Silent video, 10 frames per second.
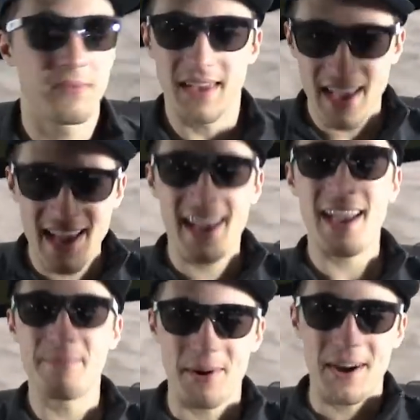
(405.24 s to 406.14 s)

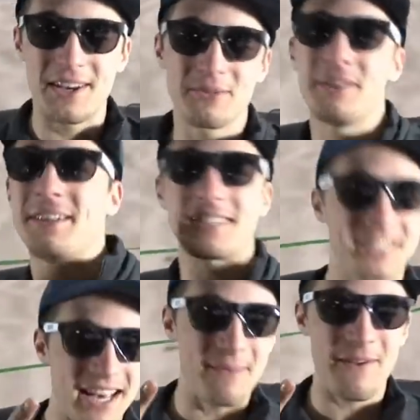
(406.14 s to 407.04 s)
Hey, boys, we're in the
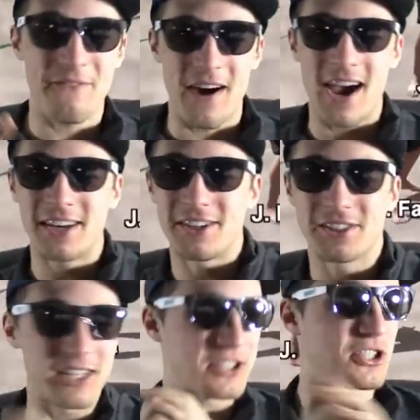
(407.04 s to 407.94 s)
semifinals.
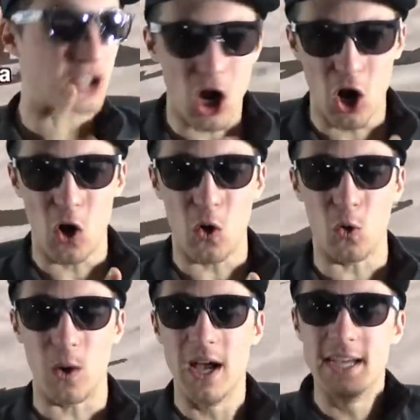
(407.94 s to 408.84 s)
Let's go!
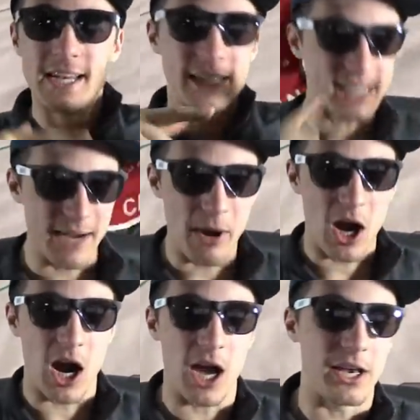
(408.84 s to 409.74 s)
Come
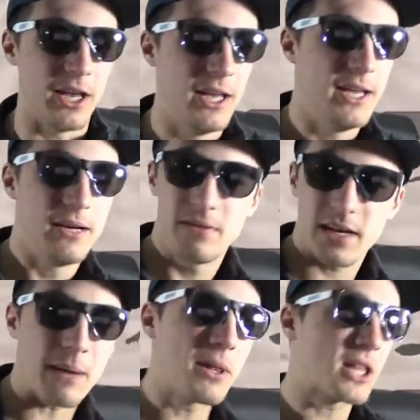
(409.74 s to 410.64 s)
on! But a
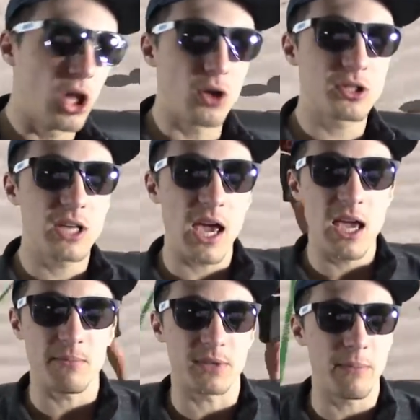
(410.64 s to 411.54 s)
couple of close games.